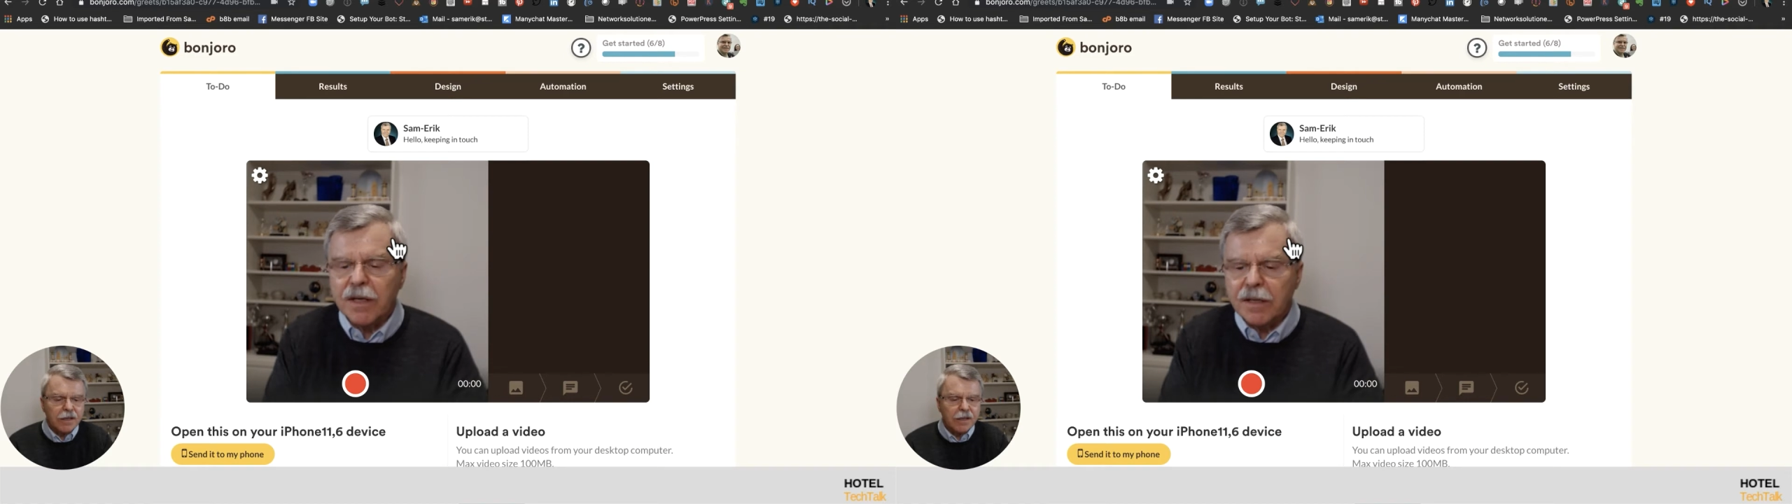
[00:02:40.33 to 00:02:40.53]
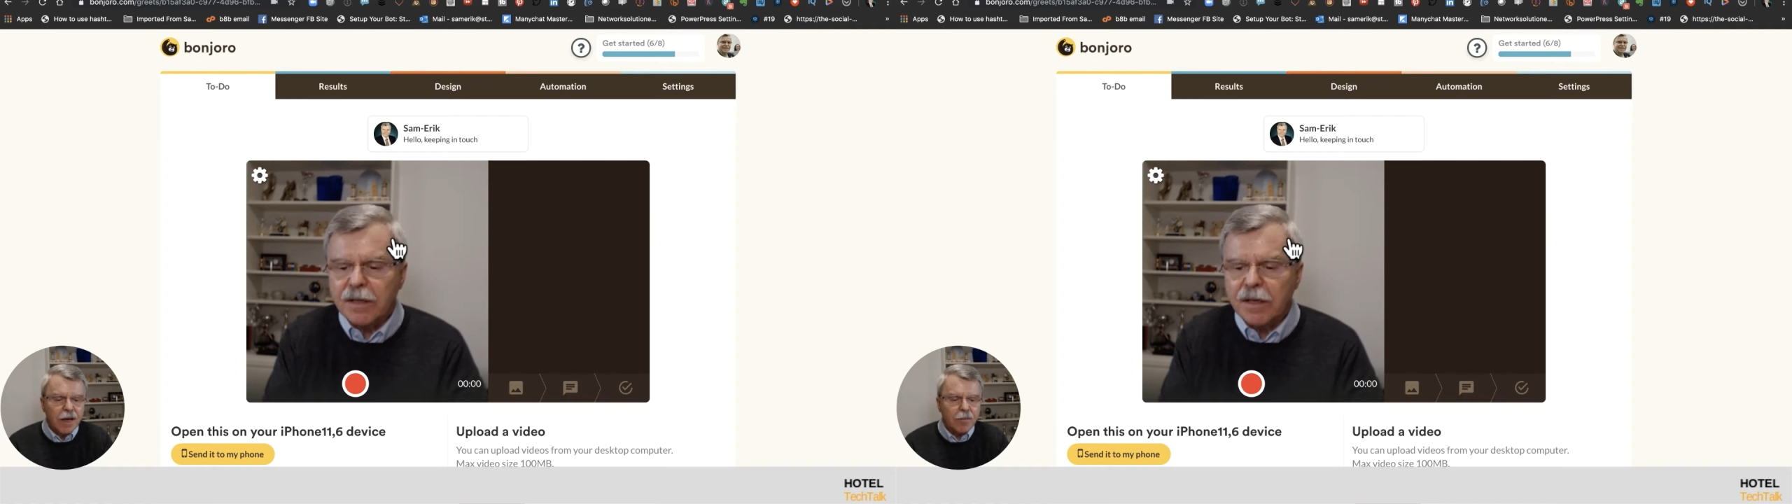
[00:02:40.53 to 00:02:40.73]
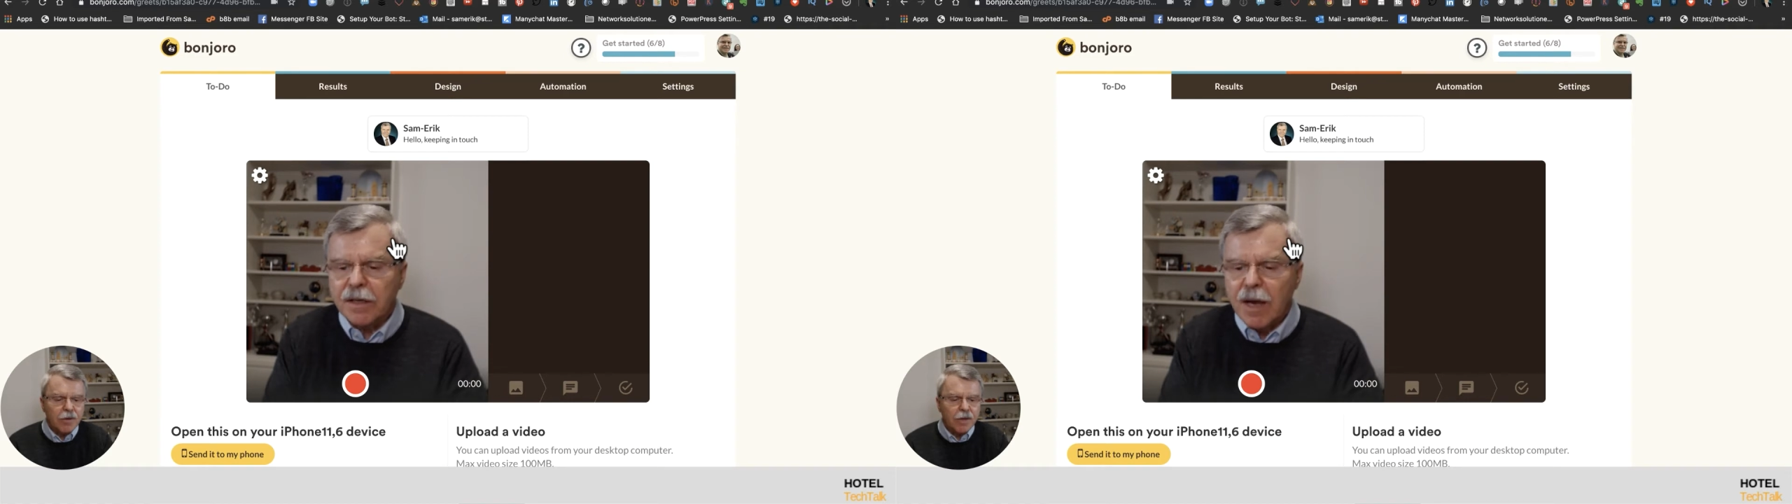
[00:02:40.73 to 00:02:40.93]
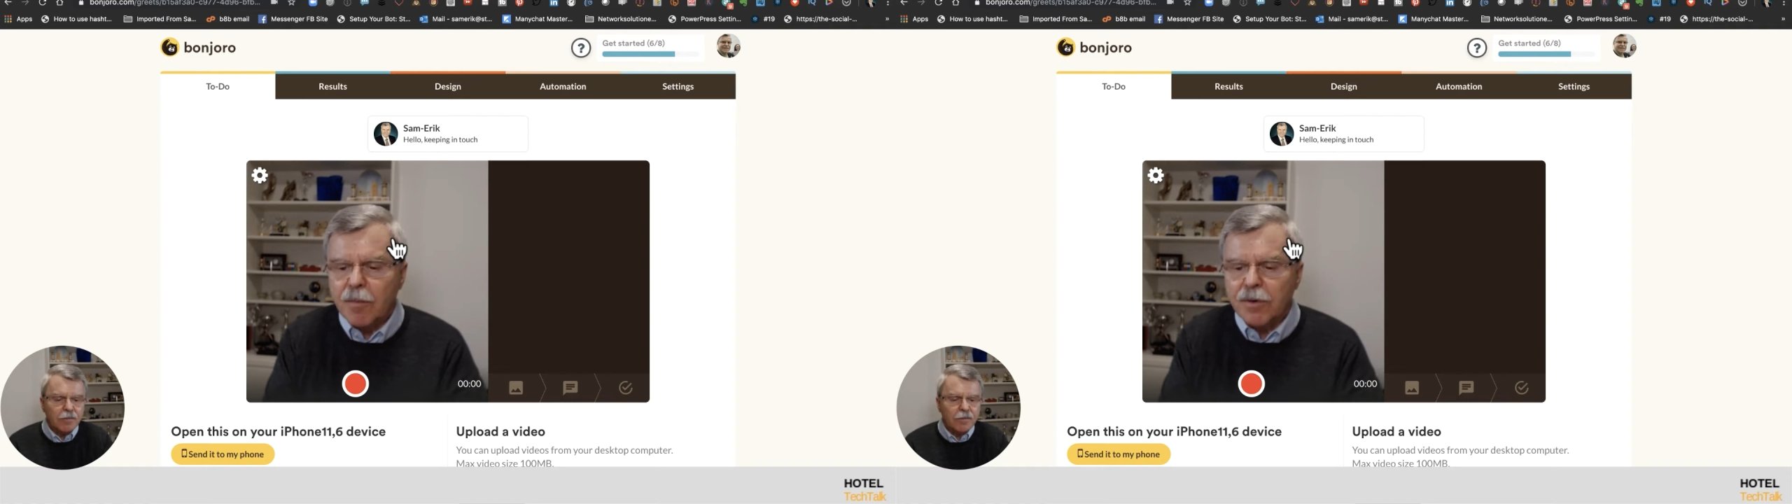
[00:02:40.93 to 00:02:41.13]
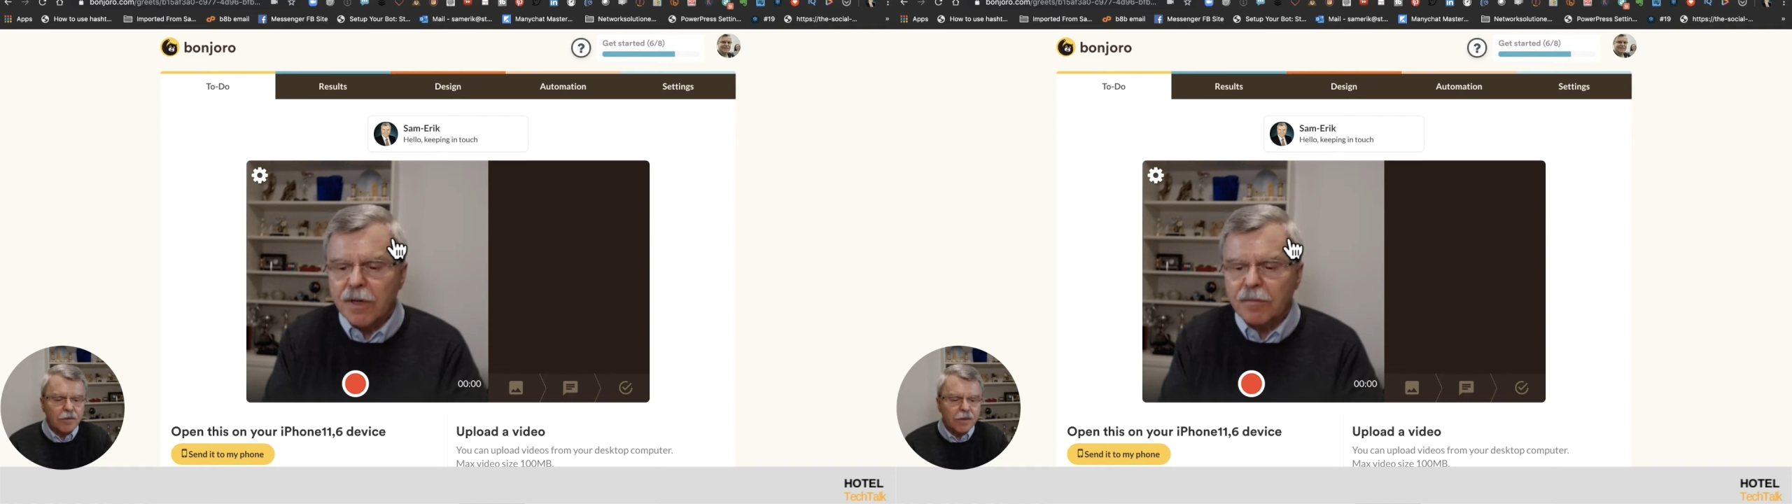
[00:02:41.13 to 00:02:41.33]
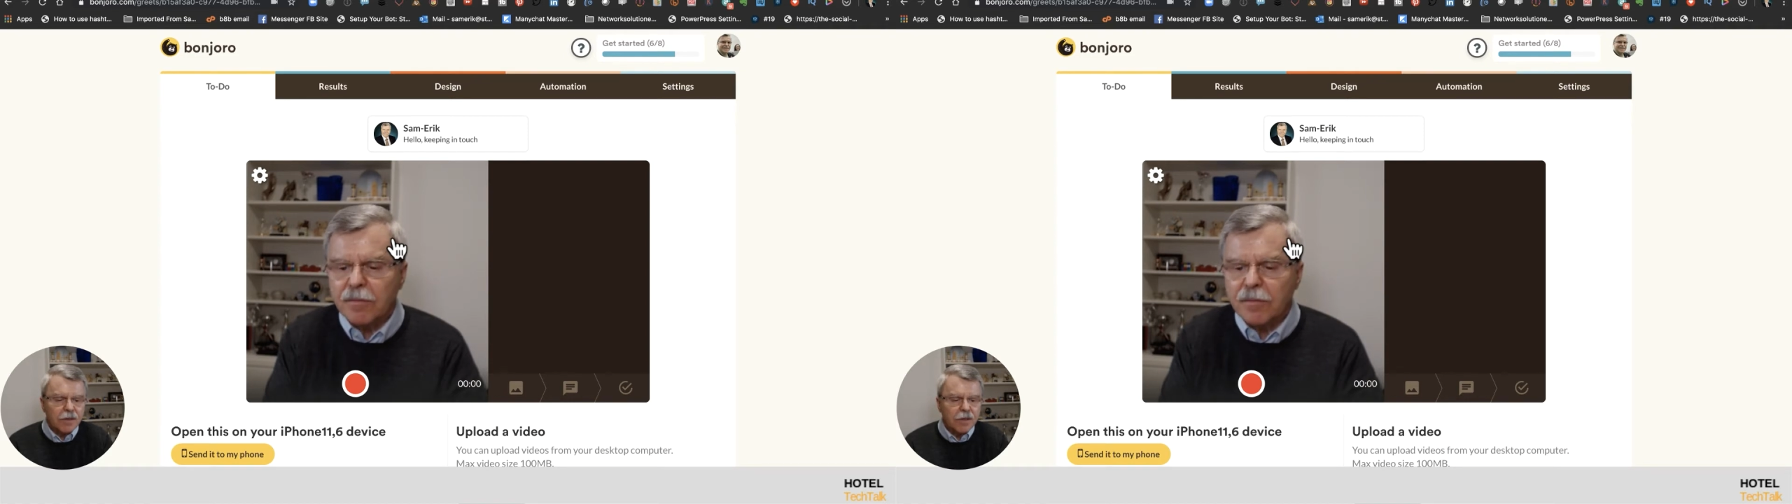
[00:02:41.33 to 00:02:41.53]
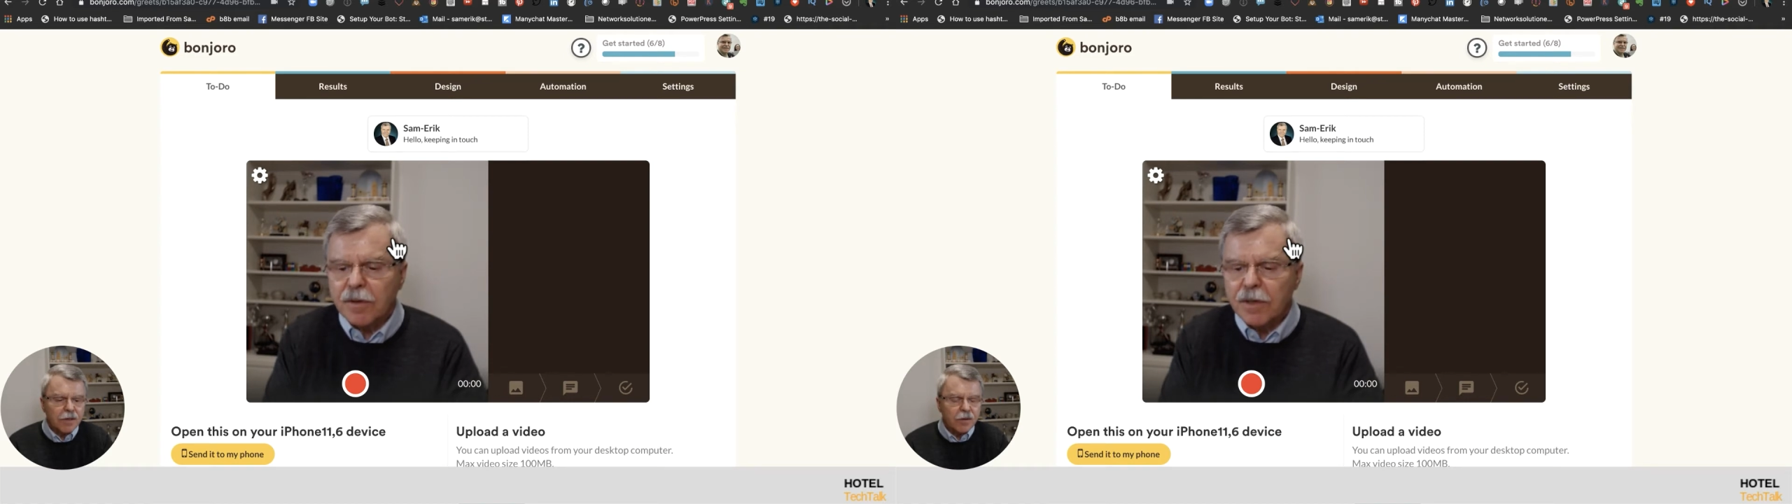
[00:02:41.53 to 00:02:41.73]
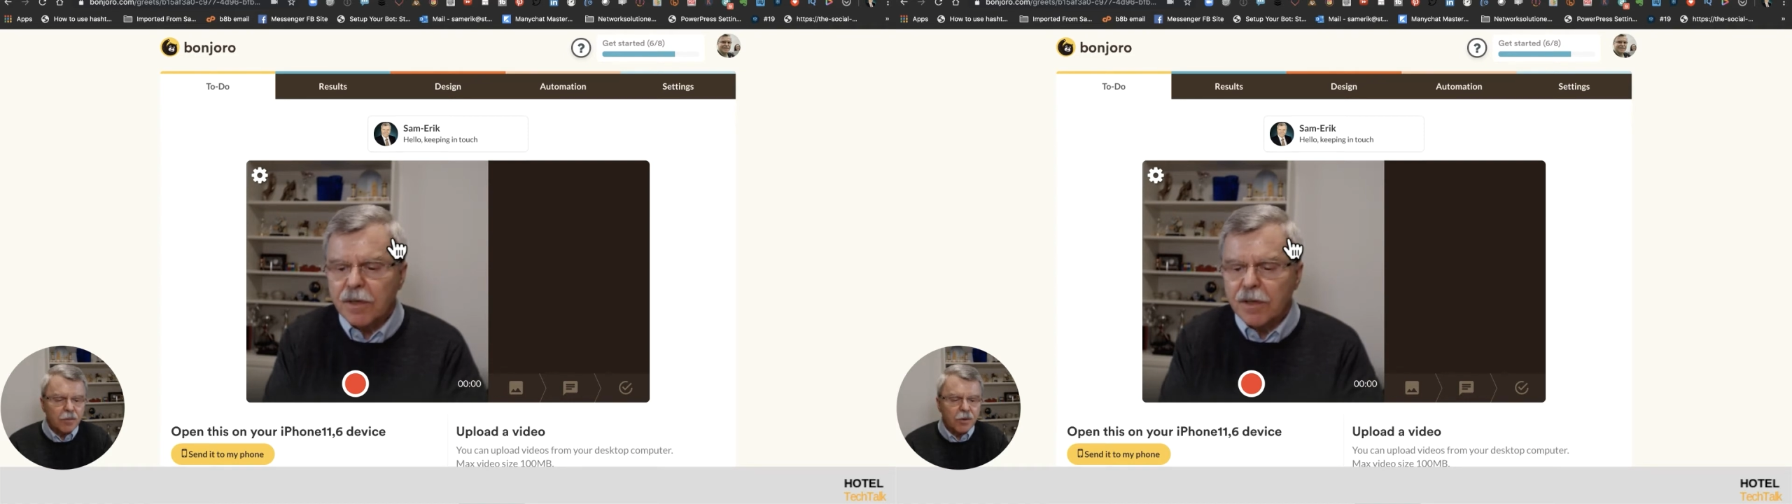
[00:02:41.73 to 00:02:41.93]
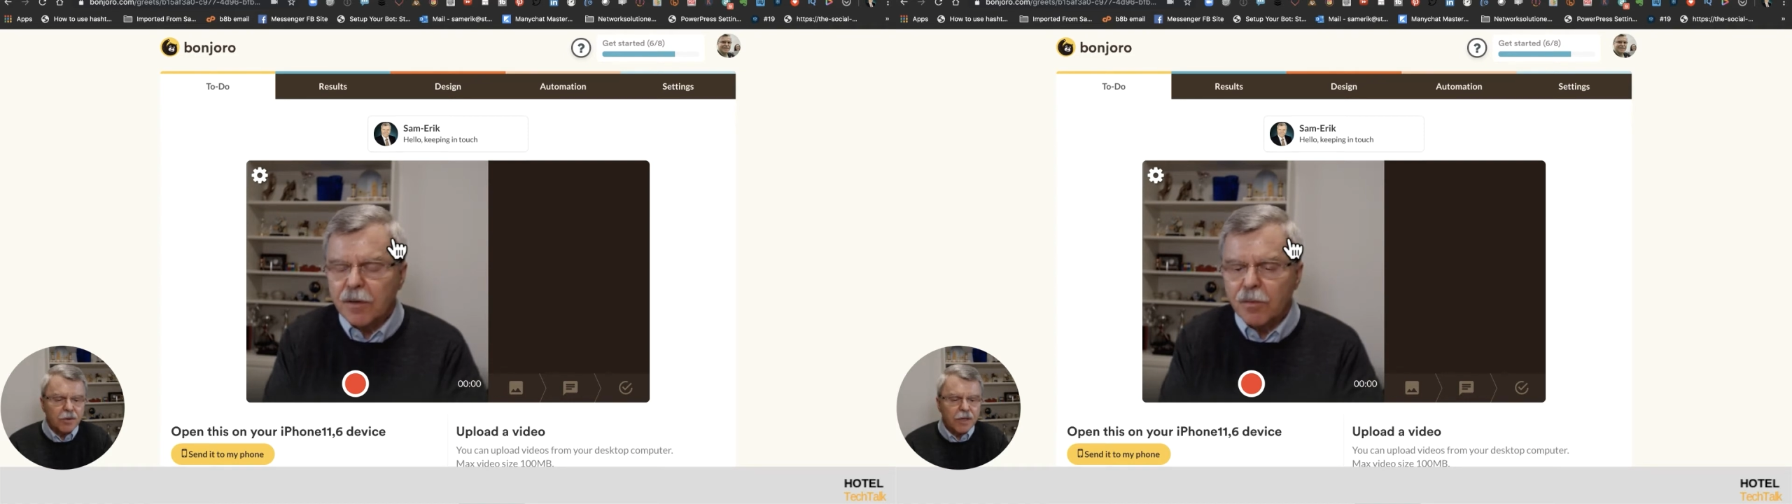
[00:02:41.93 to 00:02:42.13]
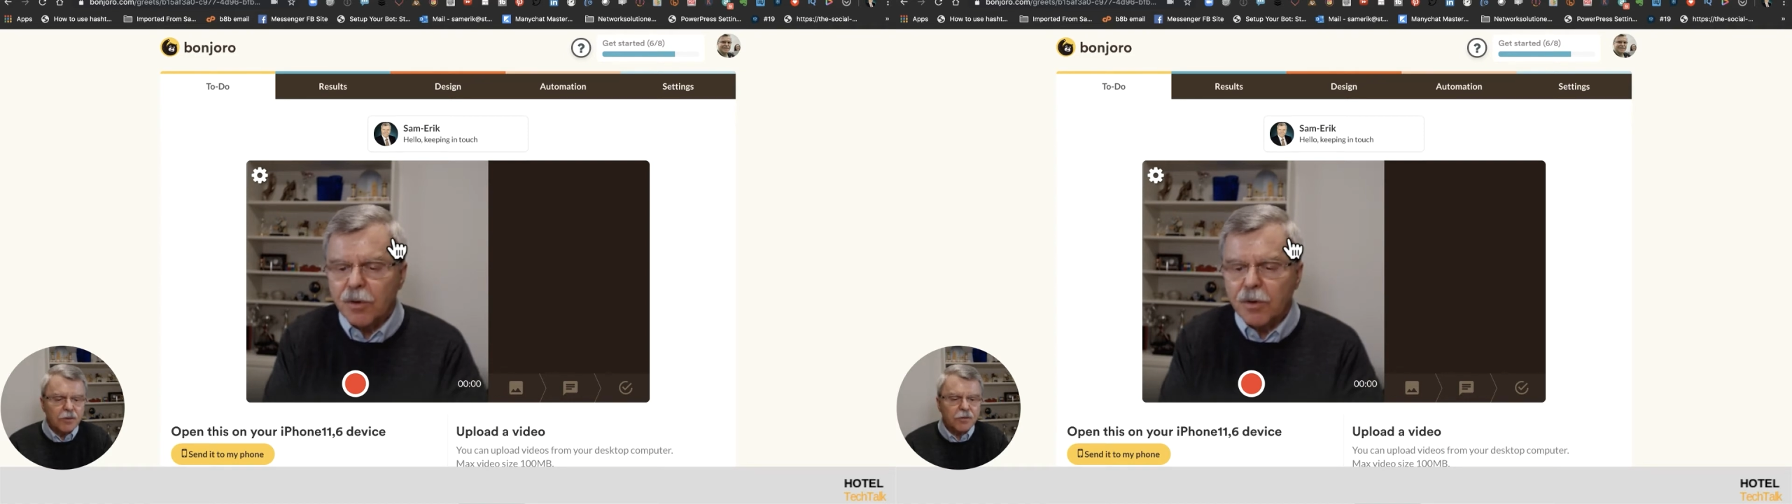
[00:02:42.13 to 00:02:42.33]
the camera worked